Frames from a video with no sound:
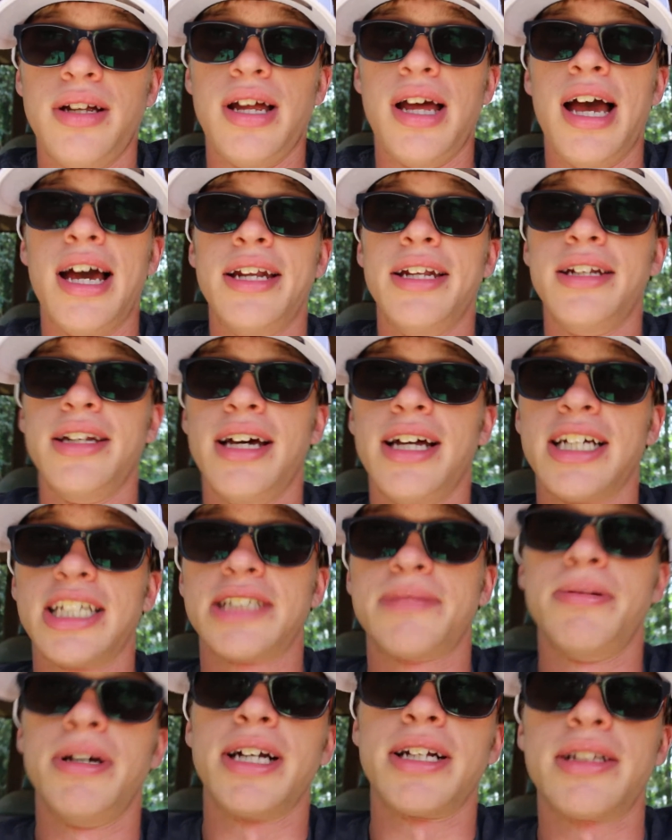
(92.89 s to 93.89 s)
I did not
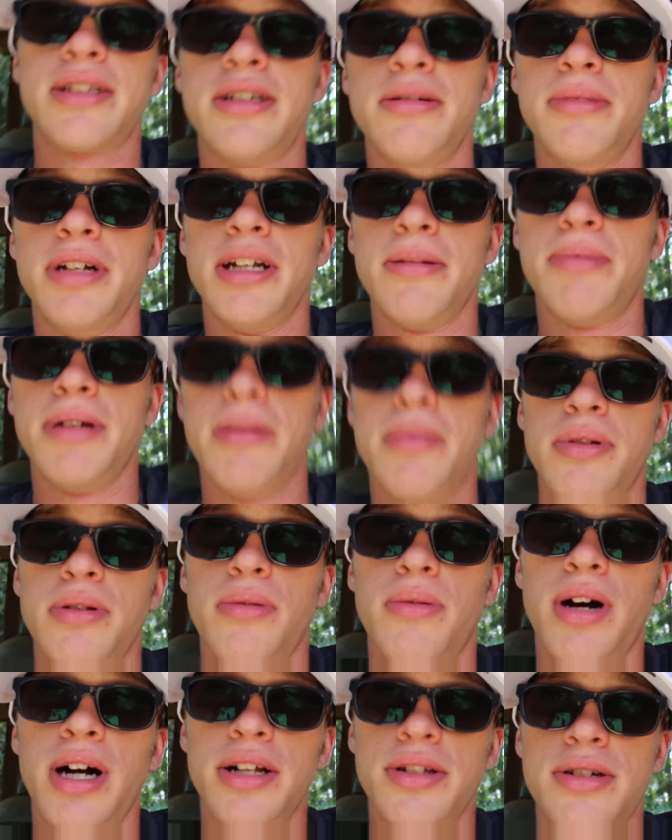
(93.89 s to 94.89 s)
expect too many people to
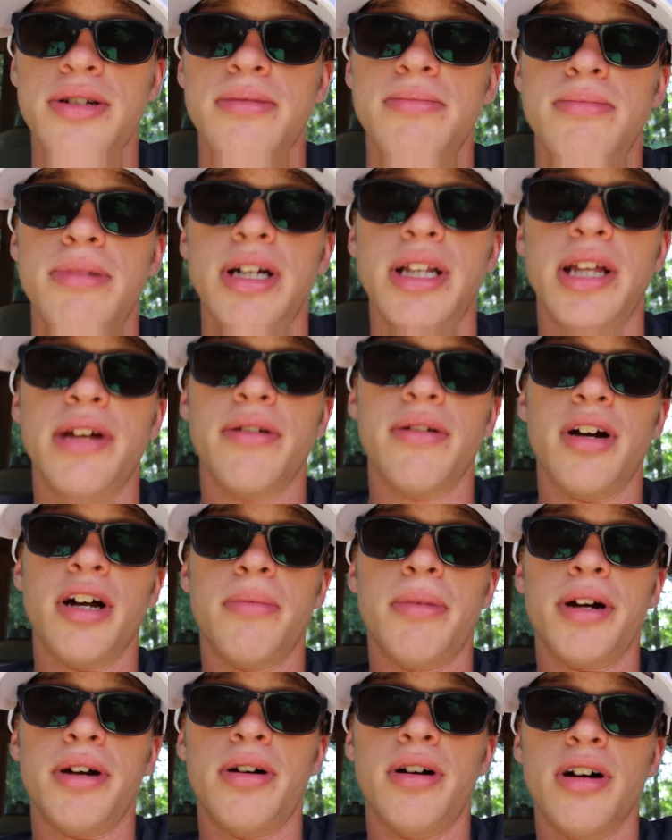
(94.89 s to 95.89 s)
watch them, but they were on
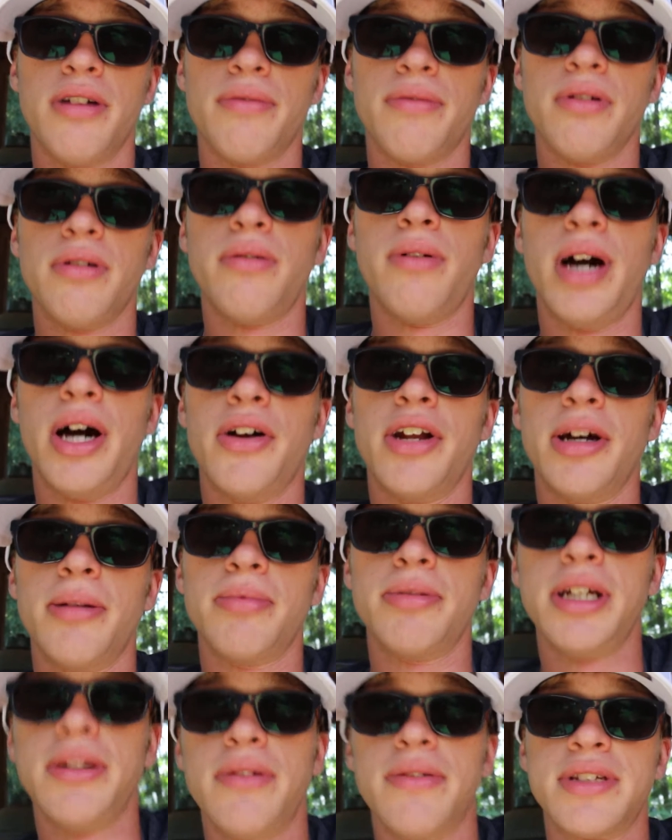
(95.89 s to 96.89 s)
my heart for a while, and I
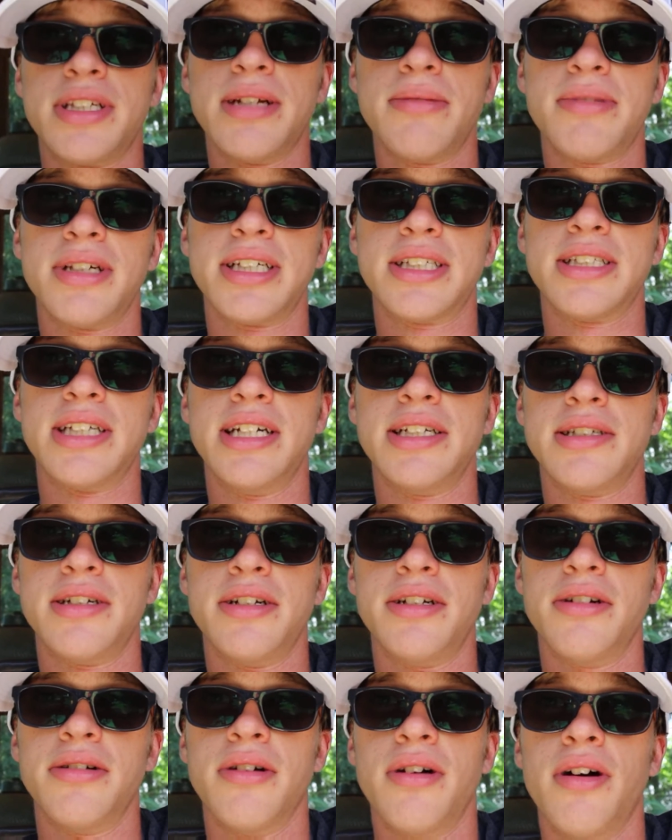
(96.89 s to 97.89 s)
believe if something stays
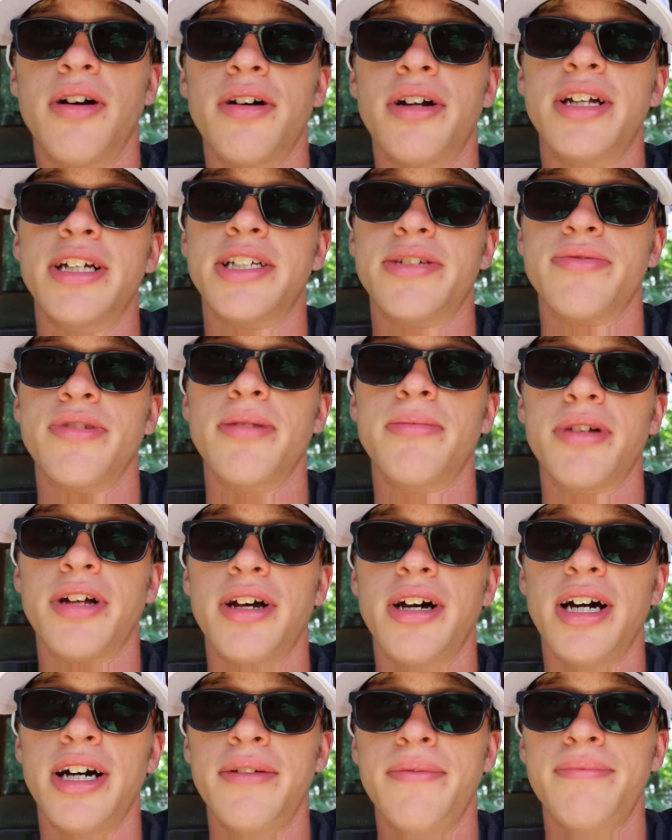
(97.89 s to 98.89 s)
on your heart, it's from
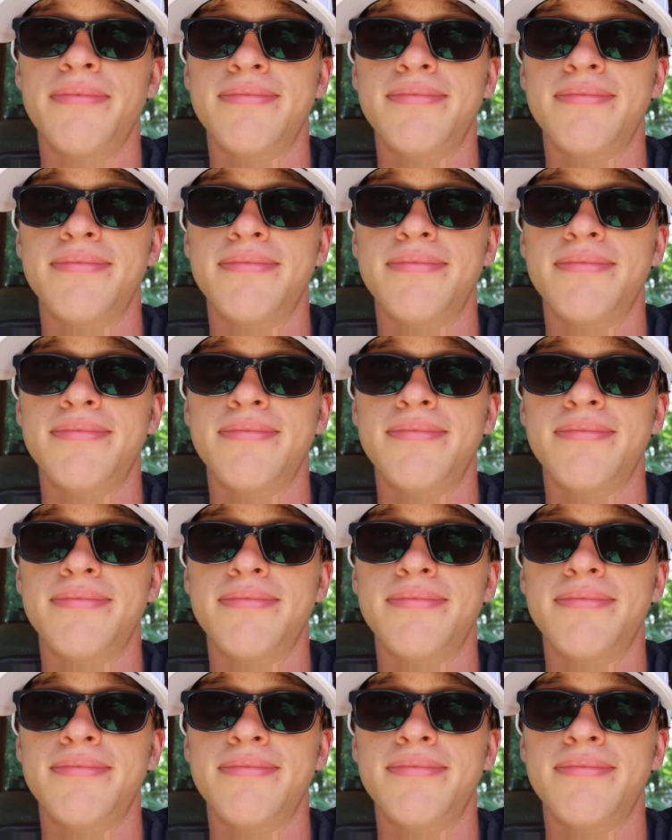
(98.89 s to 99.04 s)
God.